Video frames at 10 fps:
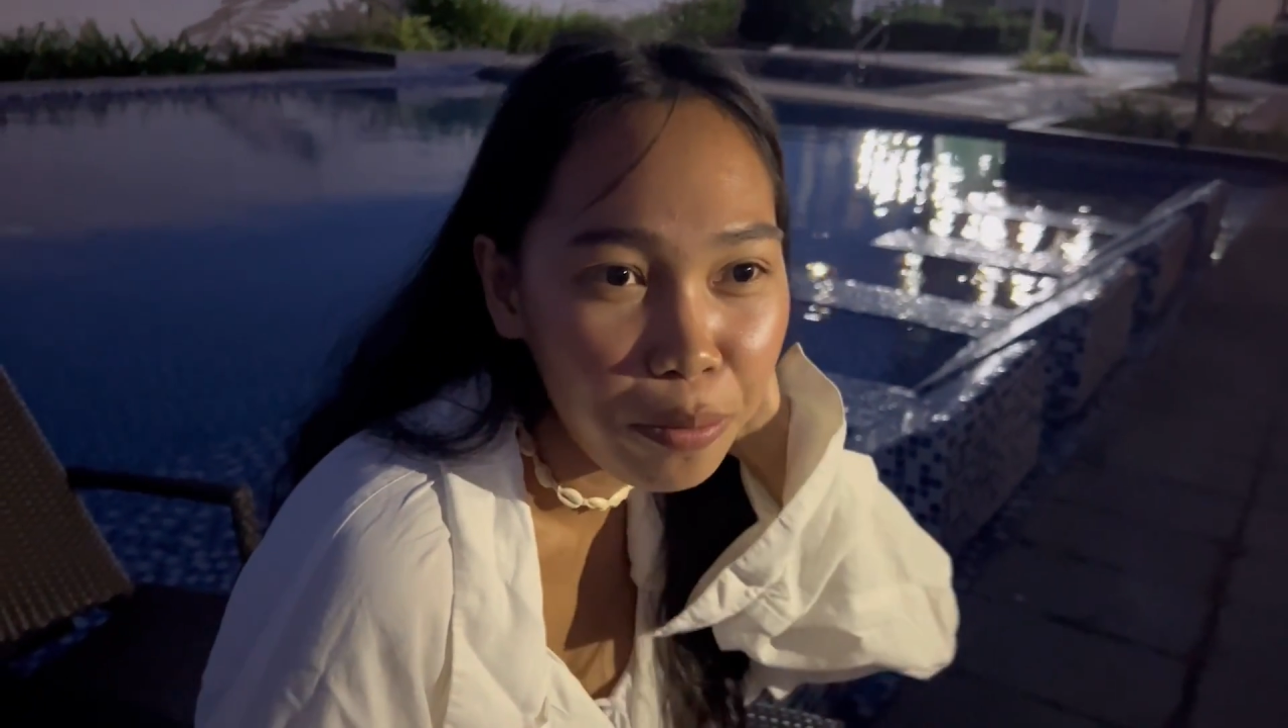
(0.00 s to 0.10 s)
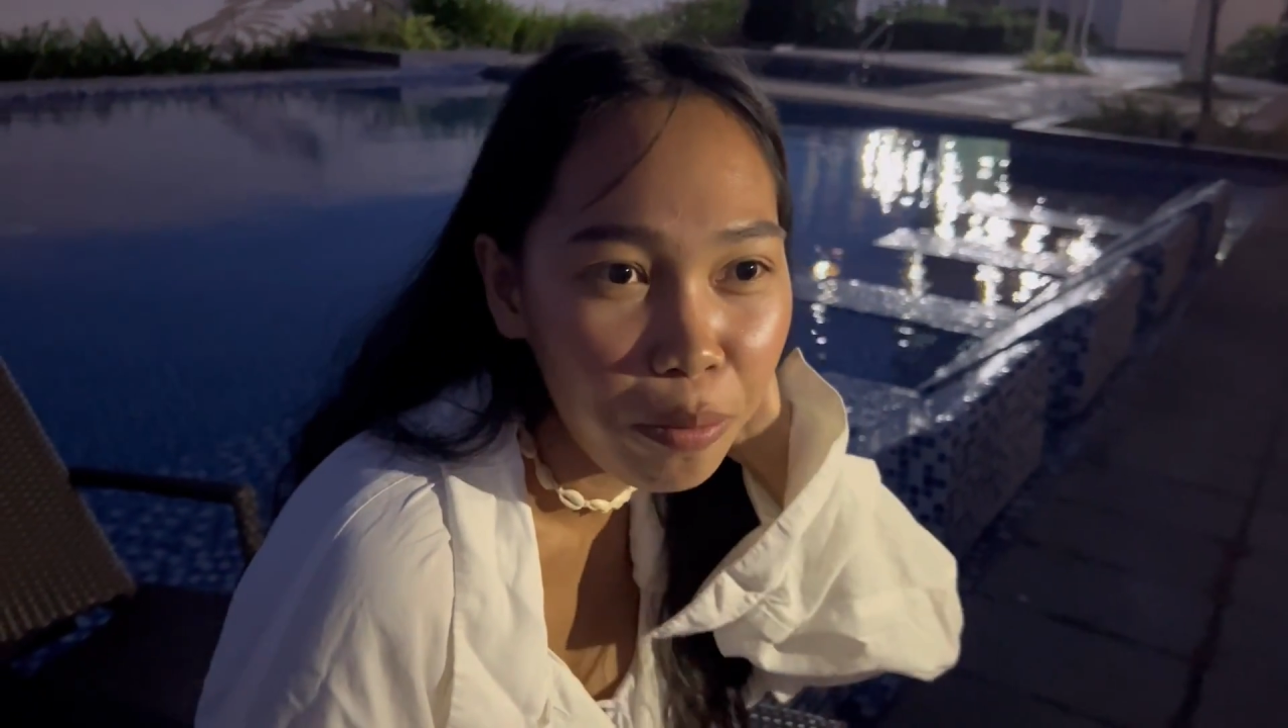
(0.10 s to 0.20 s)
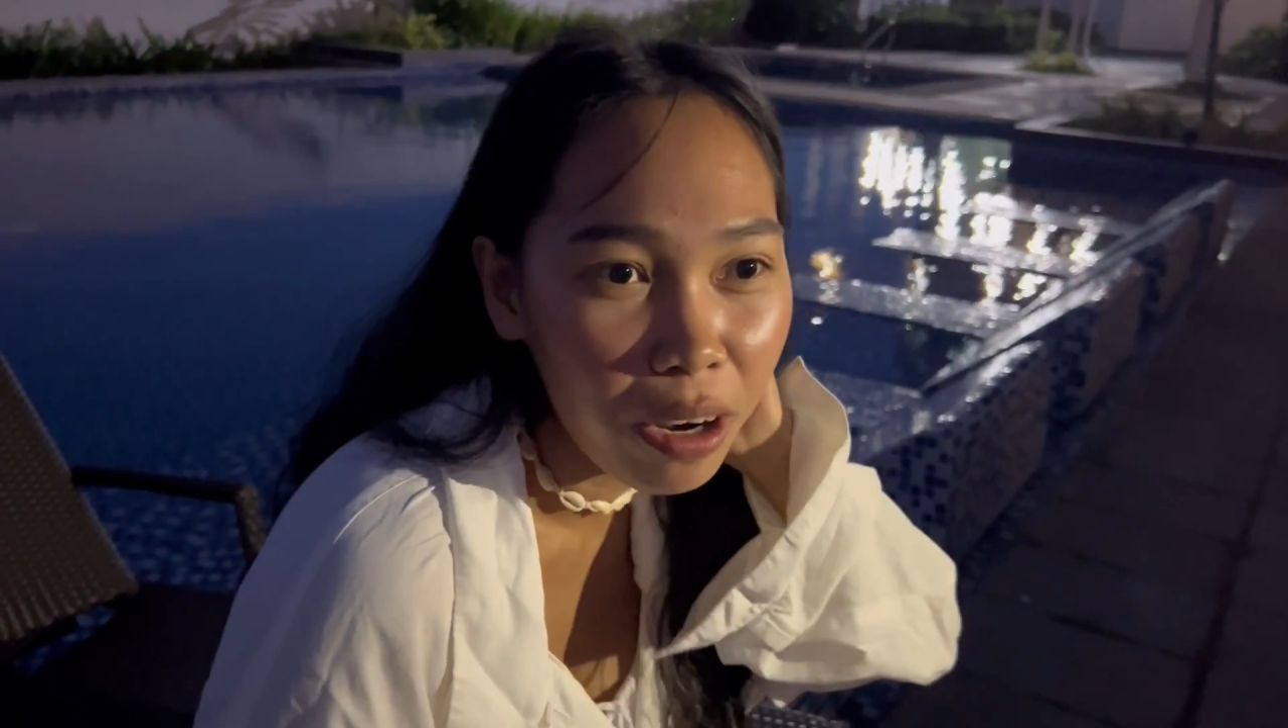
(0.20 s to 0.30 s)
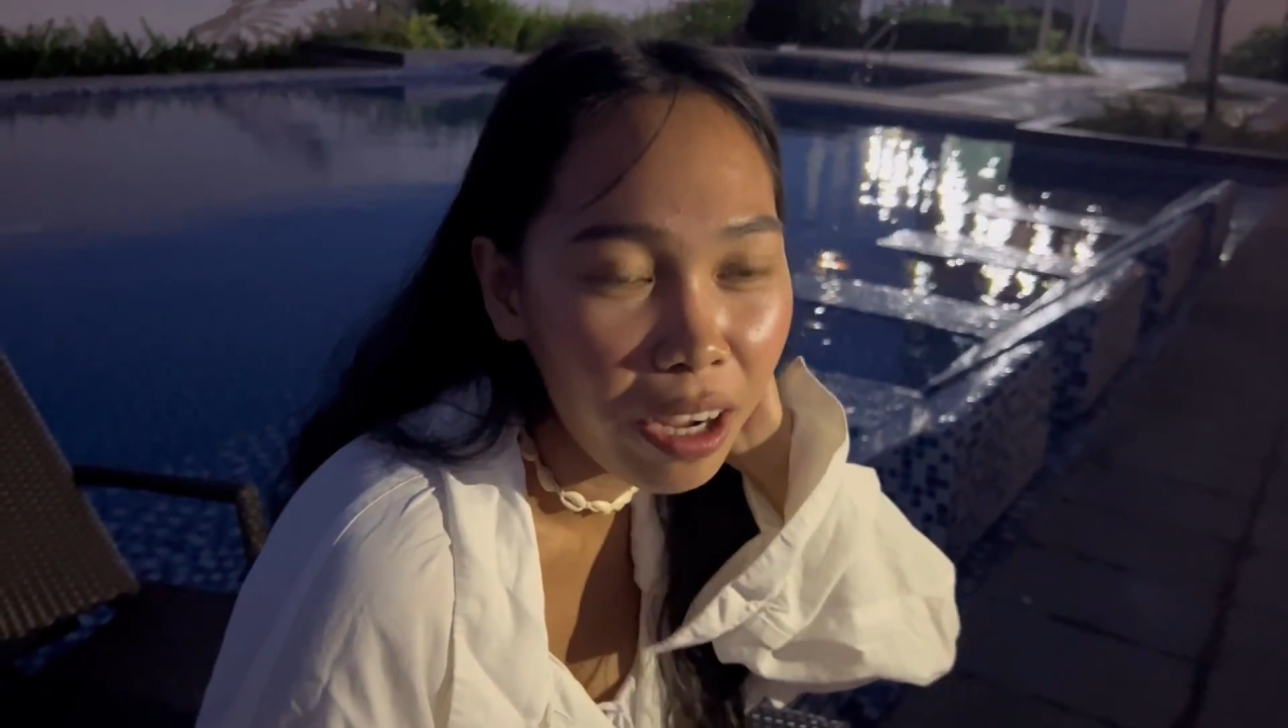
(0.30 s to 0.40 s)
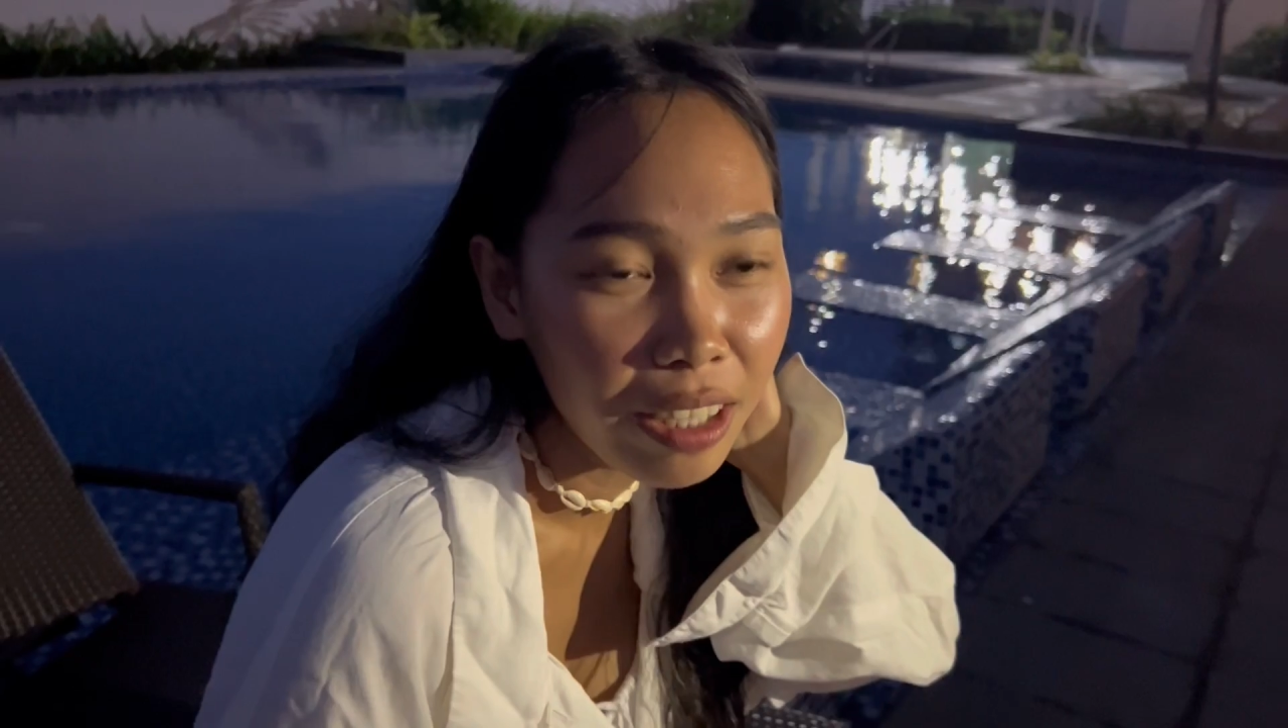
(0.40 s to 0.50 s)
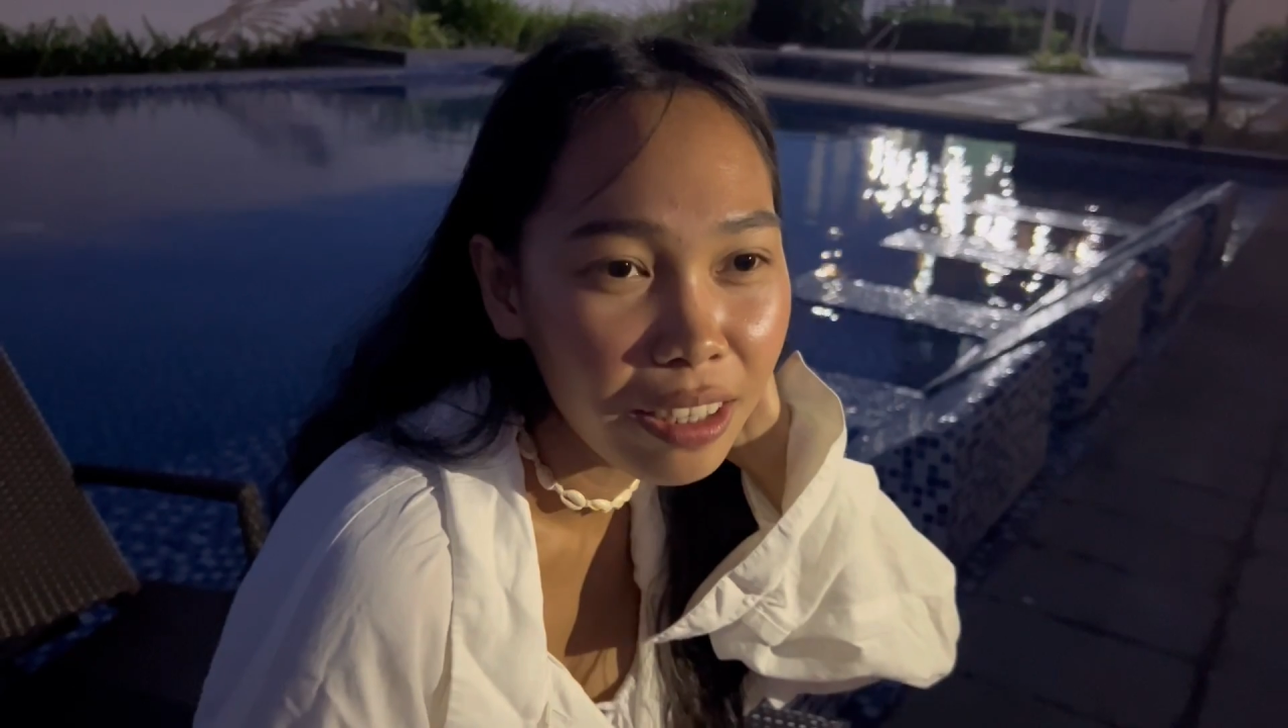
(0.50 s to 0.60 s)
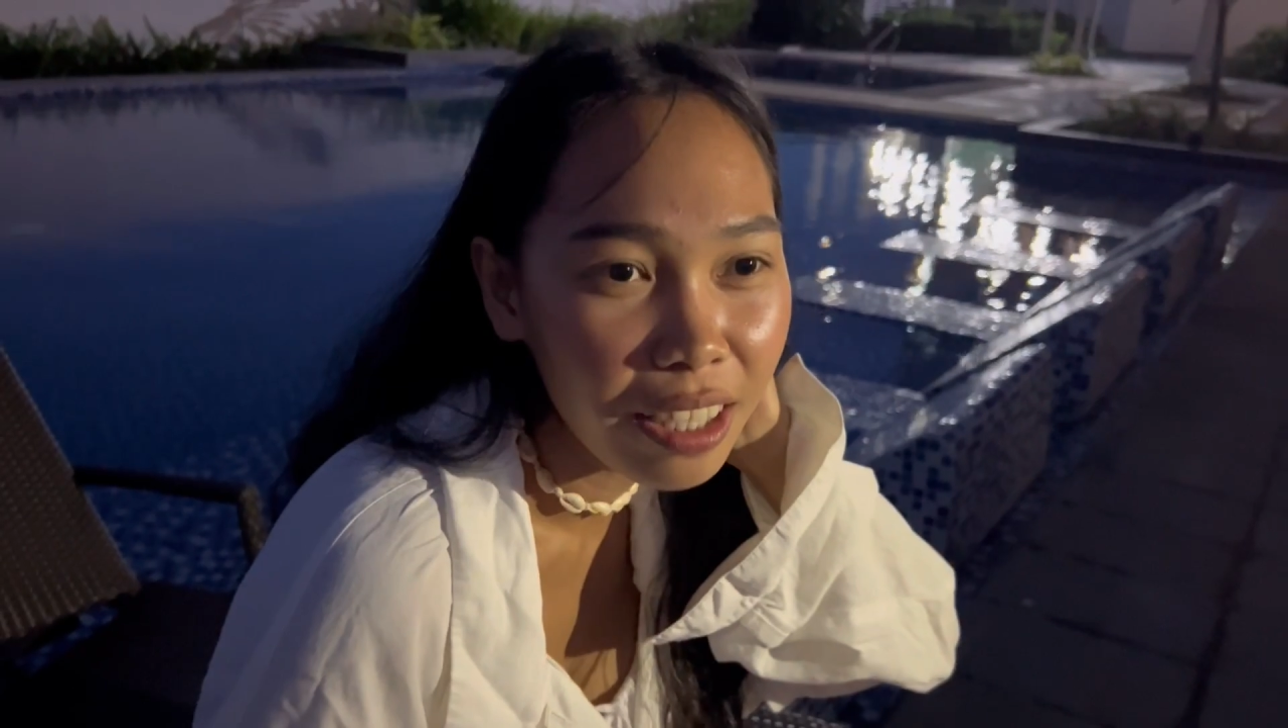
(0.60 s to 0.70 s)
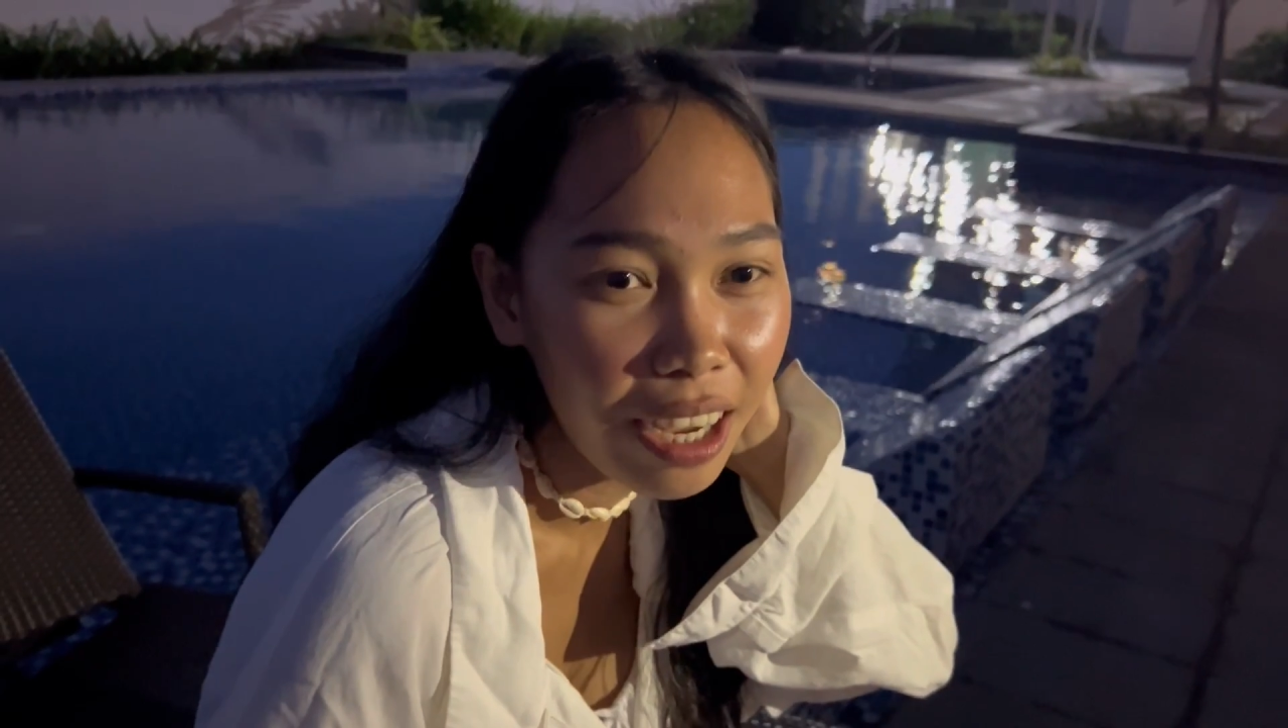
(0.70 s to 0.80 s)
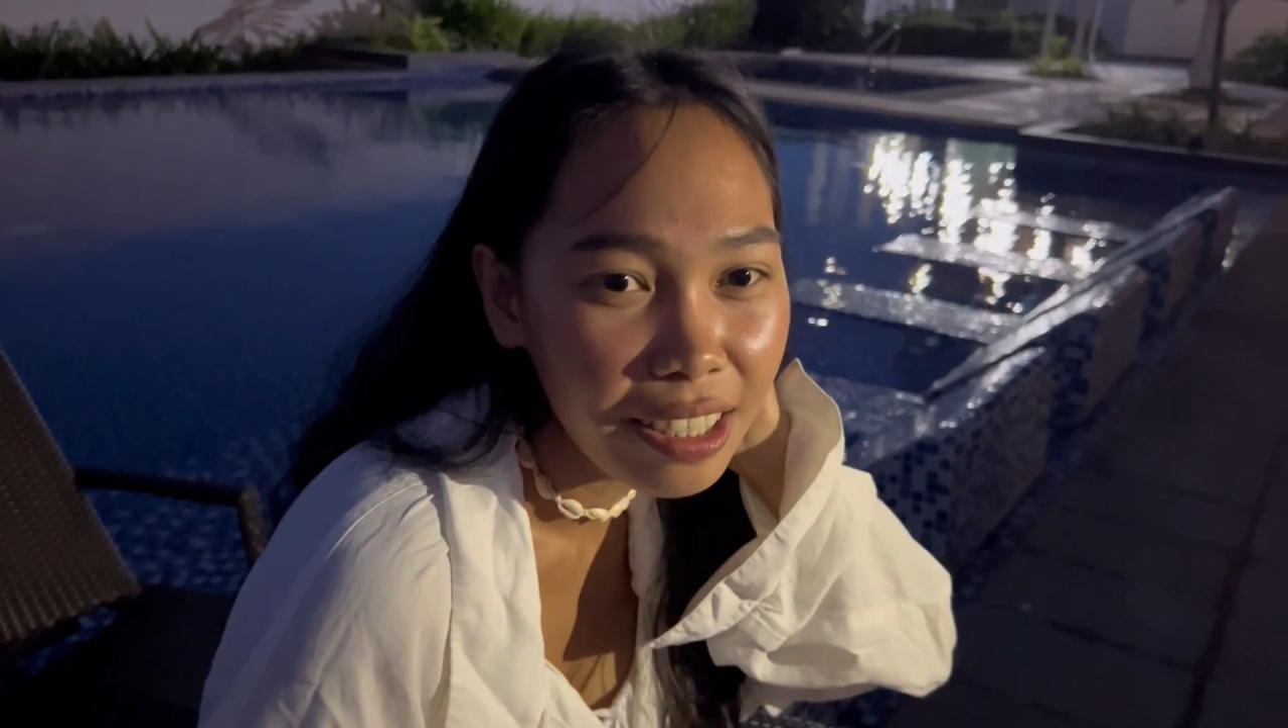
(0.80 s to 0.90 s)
but I